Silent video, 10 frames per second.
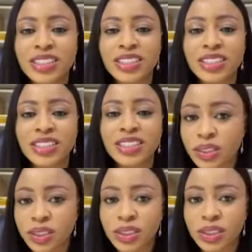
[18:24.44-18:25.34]
issue, guess
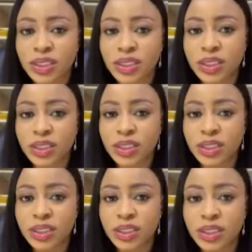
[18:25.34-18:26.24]
what? You have
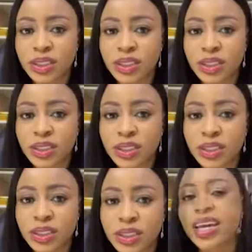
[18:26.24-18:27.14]
left that
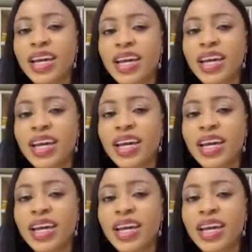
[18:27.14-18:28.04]
market share for
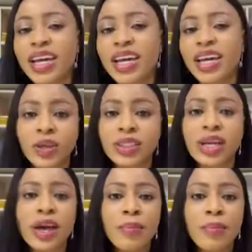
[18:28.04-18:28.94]
somebody who feels that, you
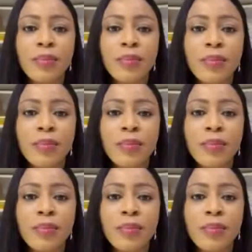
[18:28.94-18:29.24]
know what,